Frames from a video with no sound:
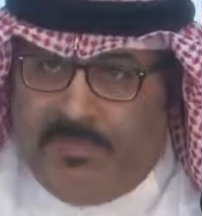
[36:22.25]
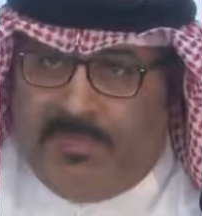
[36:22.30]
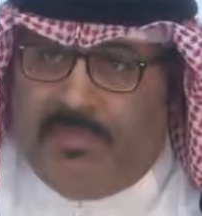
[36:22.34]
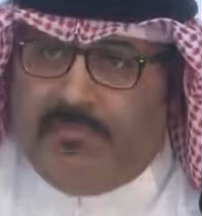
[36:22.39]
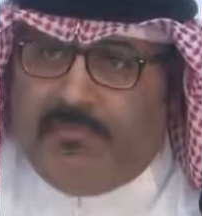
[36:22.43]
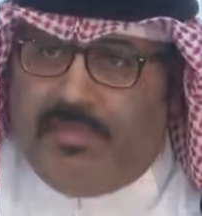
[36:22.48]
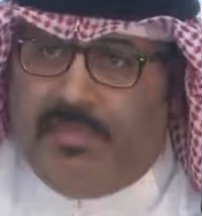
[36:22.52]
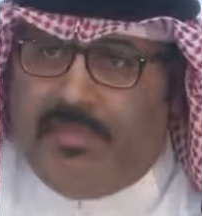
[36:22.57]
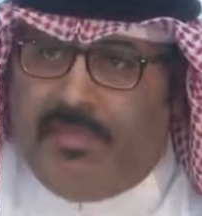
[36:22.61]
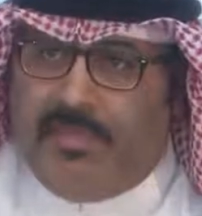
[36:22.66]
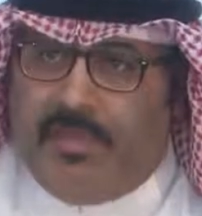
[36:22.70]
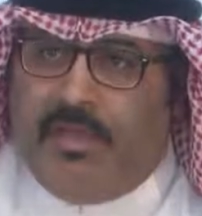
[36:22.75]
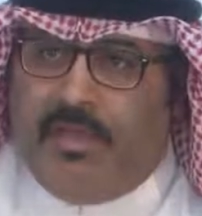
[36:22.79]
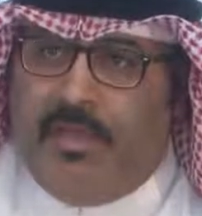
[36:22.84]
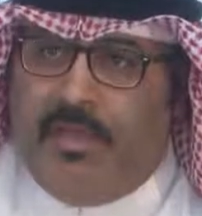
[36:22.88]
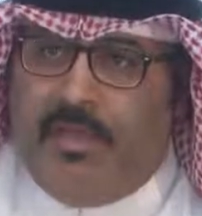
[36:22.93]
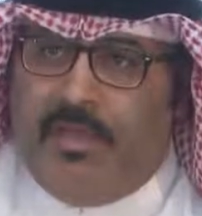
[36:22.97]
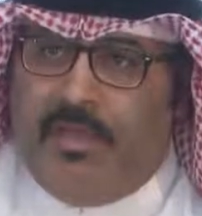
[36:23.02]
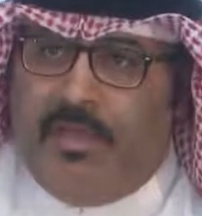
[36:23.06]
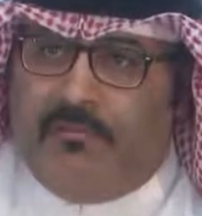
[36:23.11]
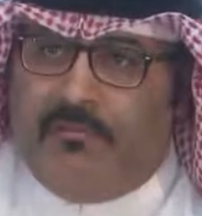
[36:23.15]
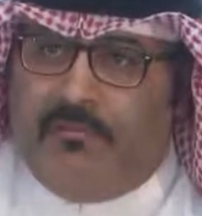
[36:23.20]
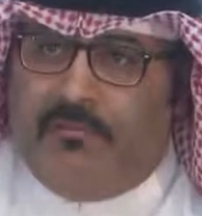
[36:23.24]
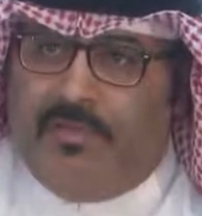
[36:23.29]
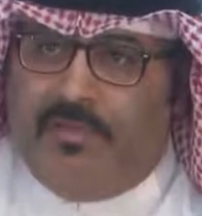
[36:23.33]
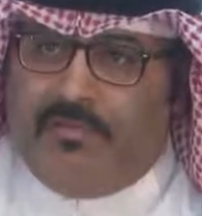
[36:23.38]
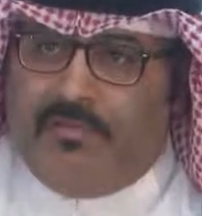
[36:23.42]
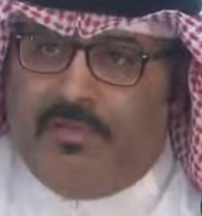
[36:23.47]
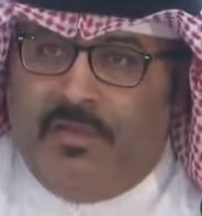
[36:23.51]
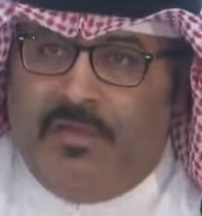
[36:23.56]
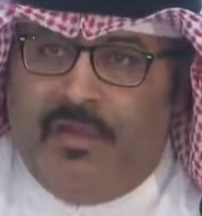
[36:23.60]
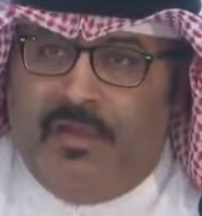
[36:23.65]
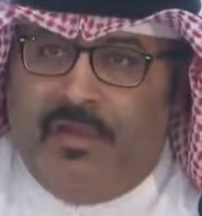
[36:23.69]
exchange of
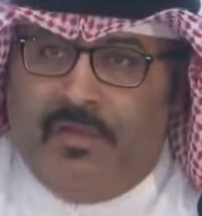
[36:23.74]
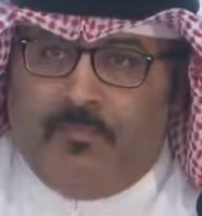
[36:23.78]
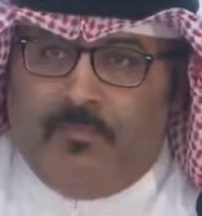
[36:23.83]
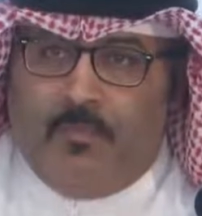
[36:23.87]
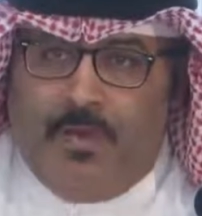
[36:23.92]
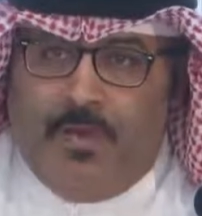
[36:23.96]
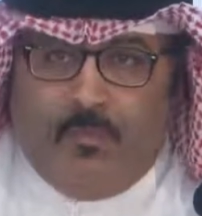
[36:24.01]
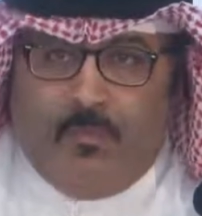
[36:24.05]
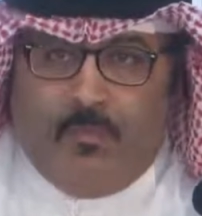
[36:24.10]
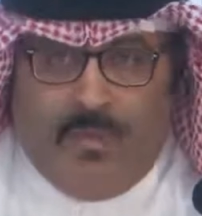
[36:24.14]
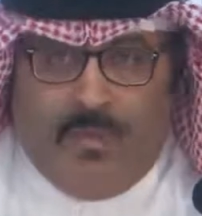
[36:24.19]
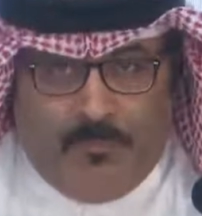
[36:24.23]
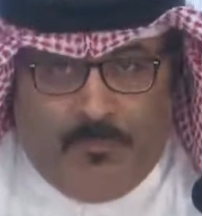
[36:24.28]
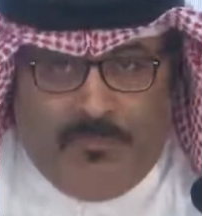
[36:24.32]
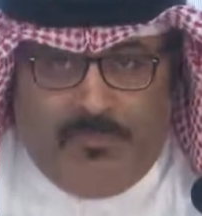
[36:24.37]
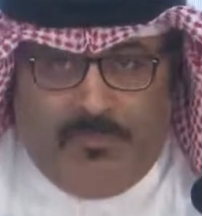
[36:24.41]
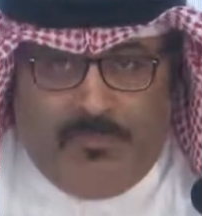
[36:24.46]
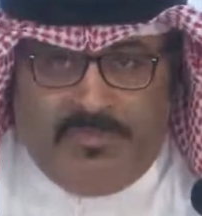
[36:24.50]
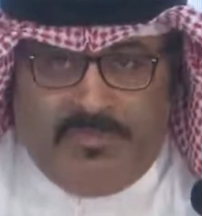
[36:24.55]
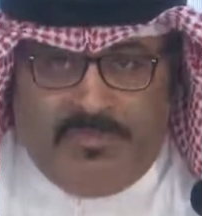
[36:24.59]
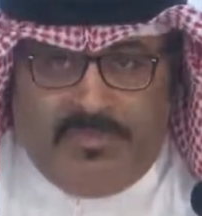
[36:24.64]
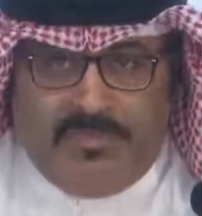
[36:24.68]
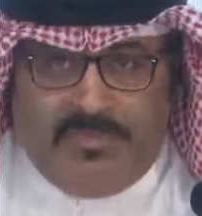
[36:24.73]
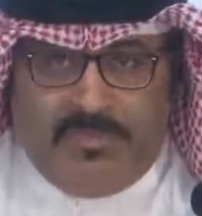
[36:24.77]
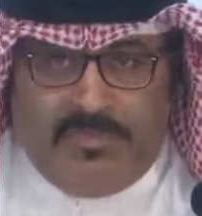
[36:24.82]
air by opening